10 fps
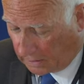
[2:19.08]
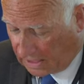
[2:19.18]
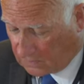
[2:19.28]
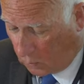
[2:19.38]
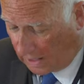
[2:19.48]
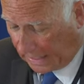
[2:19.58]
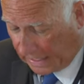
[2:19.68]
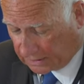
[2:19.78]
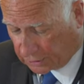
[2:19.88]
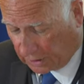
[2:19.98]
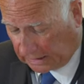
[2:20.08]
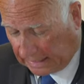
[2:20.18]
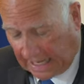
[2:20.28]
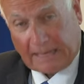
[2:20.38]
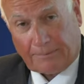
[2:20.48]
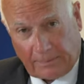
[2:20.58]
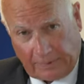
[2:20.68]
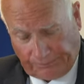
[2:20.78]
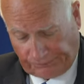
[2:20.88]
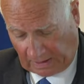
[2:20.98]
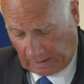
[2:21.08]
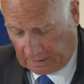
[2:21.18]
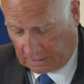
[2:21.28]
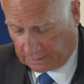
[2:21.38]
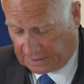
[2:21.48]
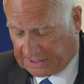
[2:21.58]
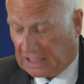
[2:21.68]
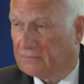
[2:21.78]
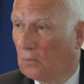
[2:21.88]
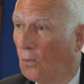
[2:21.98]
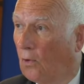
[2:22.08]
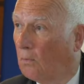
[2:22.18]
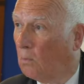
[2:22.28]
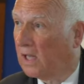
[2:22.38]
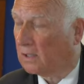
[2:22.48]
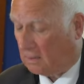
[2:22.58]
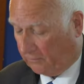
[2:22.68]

has one extra claim to receive a warm welcome